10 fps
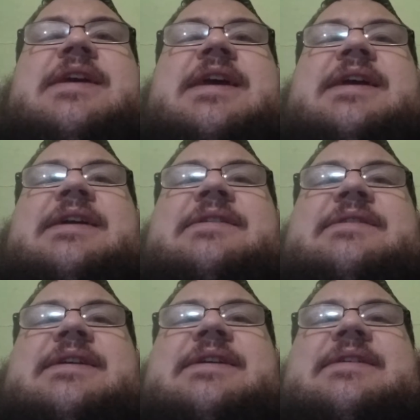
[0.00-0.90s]

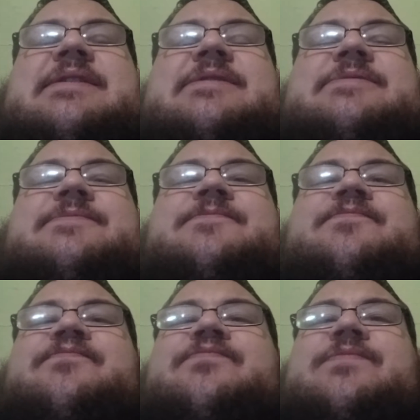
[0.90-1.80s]
And I
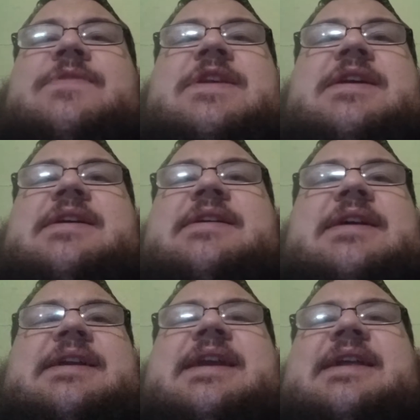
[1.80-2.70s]

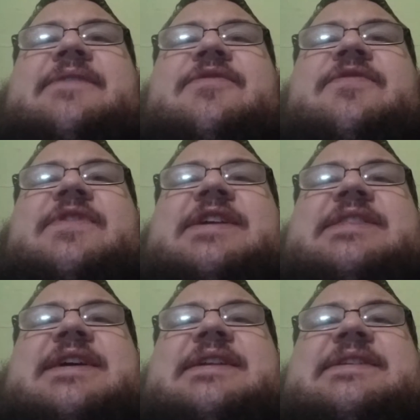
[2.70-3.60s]
can't ever forget that,